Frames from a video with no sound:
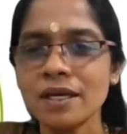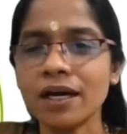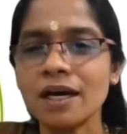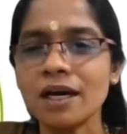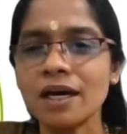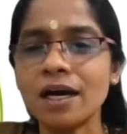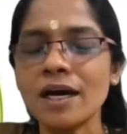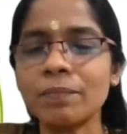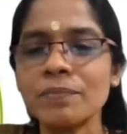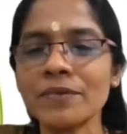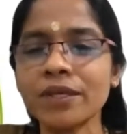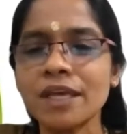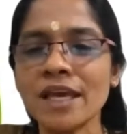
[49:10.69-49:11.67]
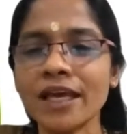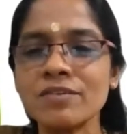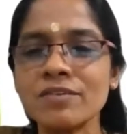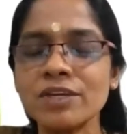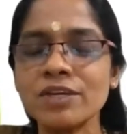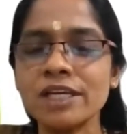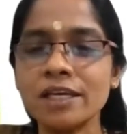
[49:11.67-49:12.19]
um, can
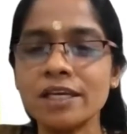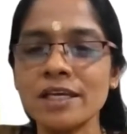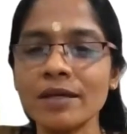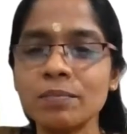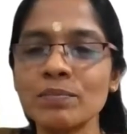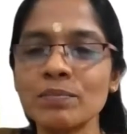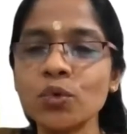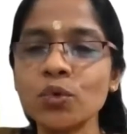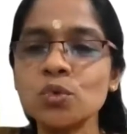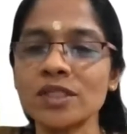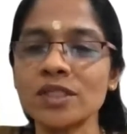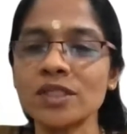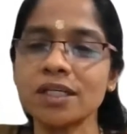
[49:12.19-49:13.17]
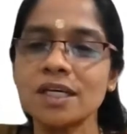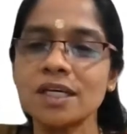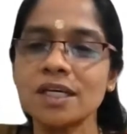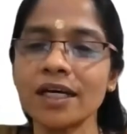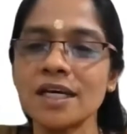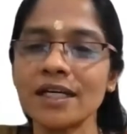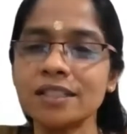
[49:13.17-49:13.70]
really boost
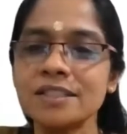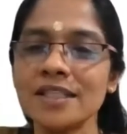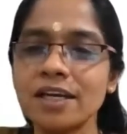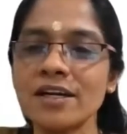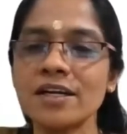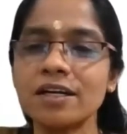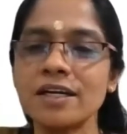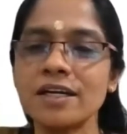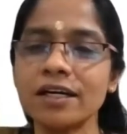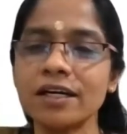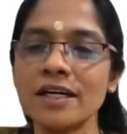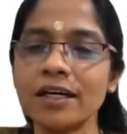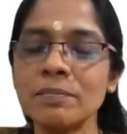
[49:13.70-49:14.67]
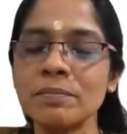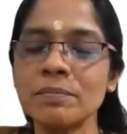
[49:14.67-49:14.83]
uh, their uh,